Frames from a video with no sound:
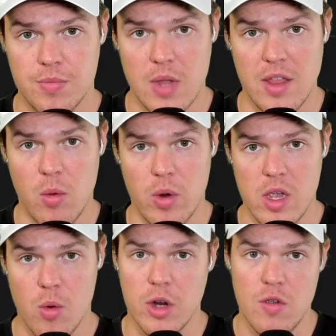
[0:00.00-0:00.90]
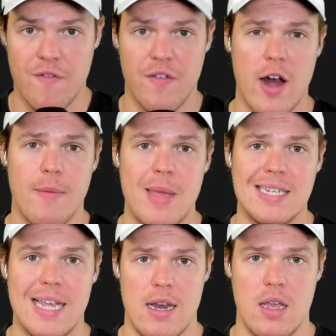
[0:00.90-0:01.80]
Now that we're here, we're going to do Firebase
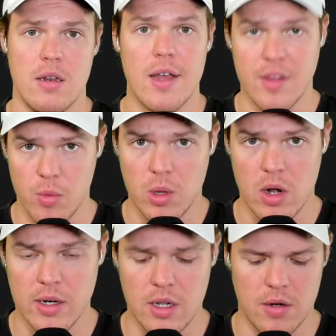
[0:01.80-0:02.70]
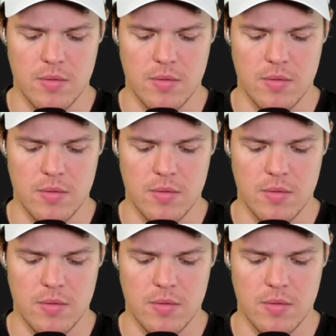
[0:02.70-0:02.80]
init now that we're logged in.